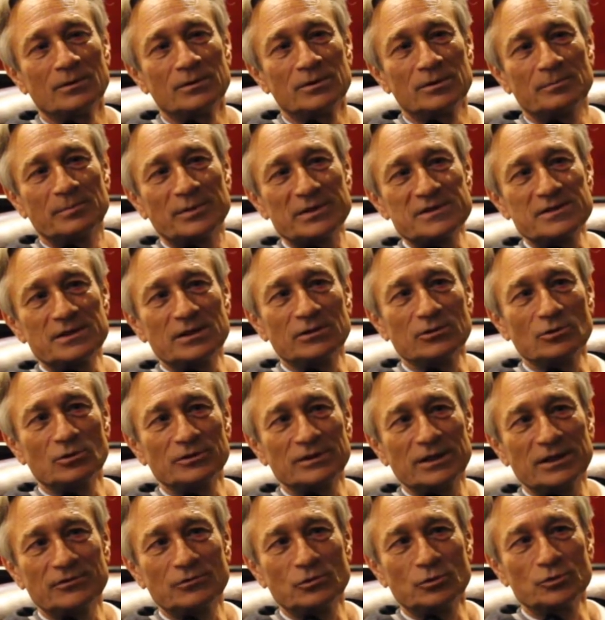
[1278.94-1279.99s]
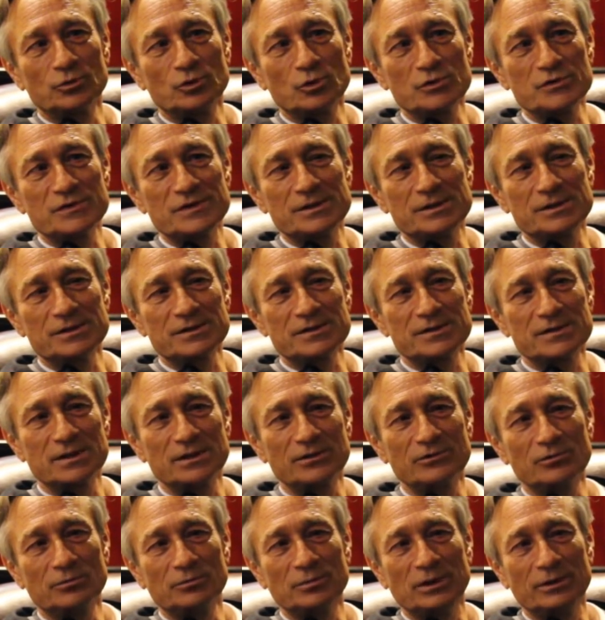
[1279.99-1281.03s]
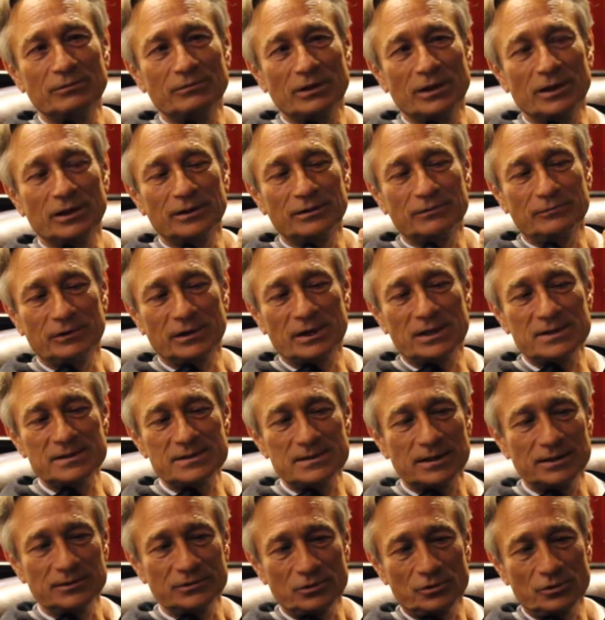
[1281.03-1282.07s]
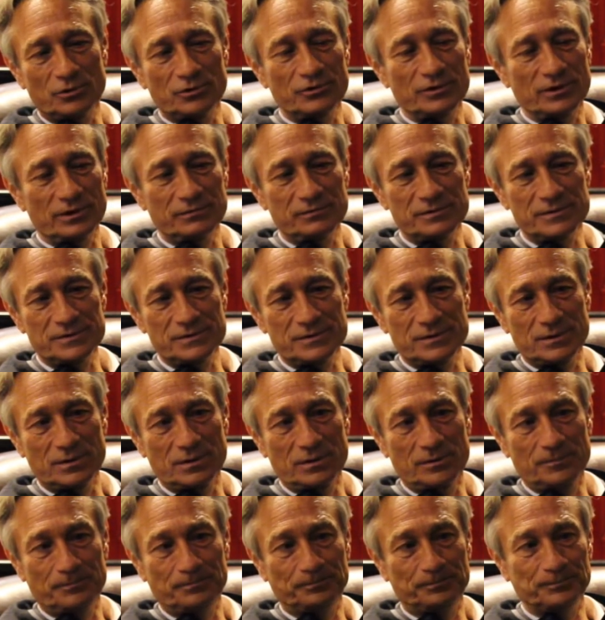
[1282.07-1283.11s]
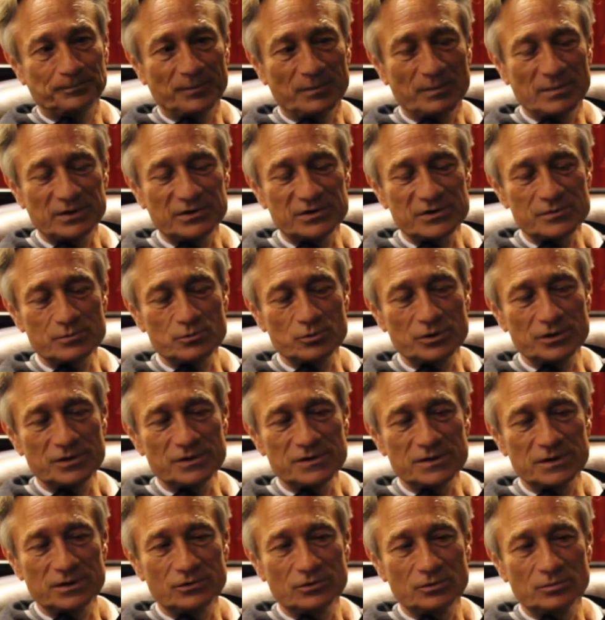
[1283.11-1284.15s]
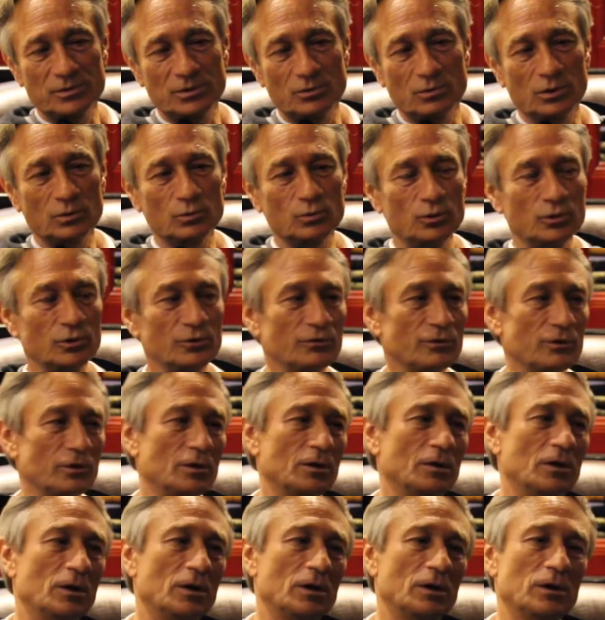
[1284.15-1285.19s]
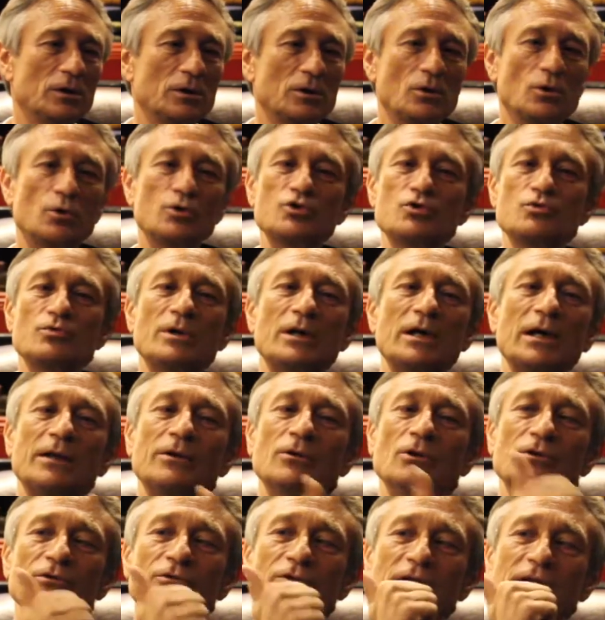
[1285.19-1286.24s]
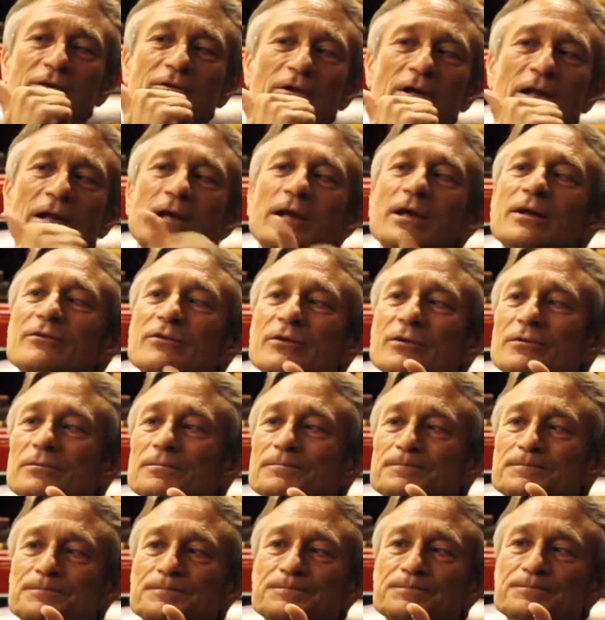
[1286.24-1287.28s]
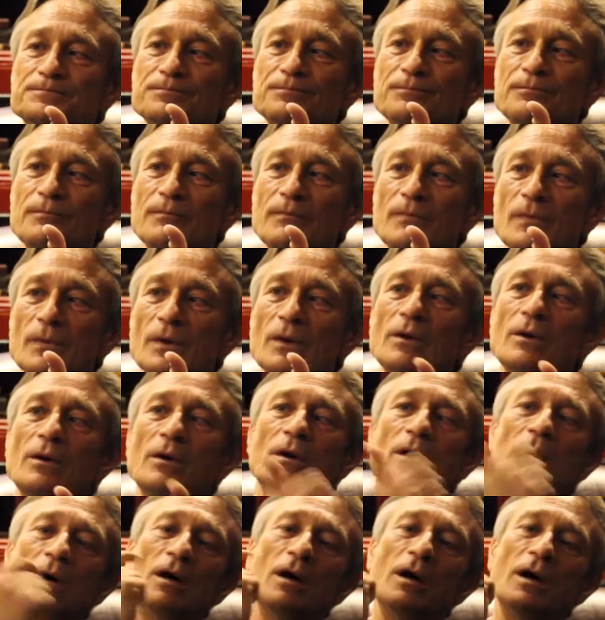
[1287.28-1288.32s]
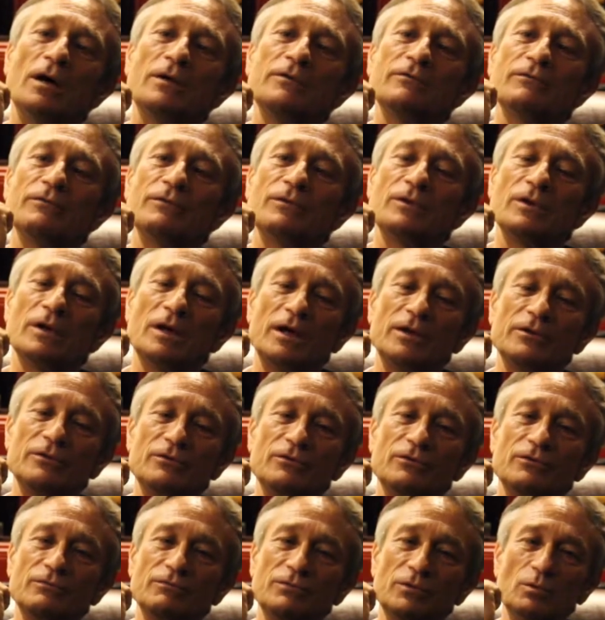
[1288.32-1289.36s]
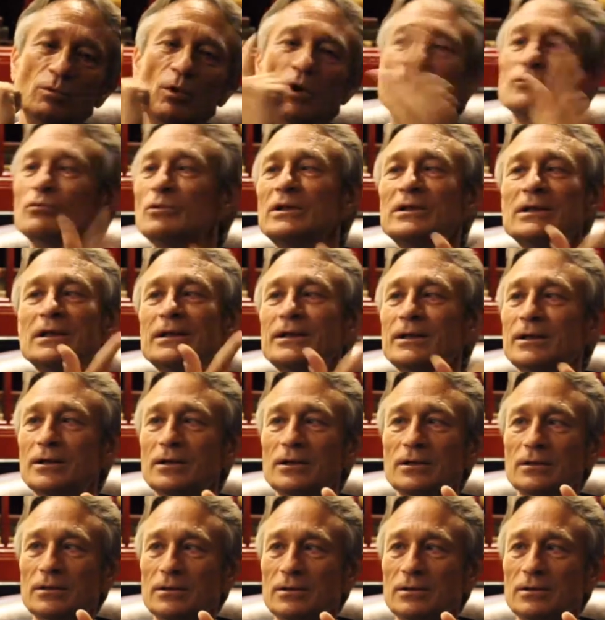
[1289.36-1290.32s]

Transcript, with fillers: the president on that on those years said to me when I when I signed the contract with uh, Mattersburg, he said to me one word, "Coach, we cannot get relegated, and and we won't win the league.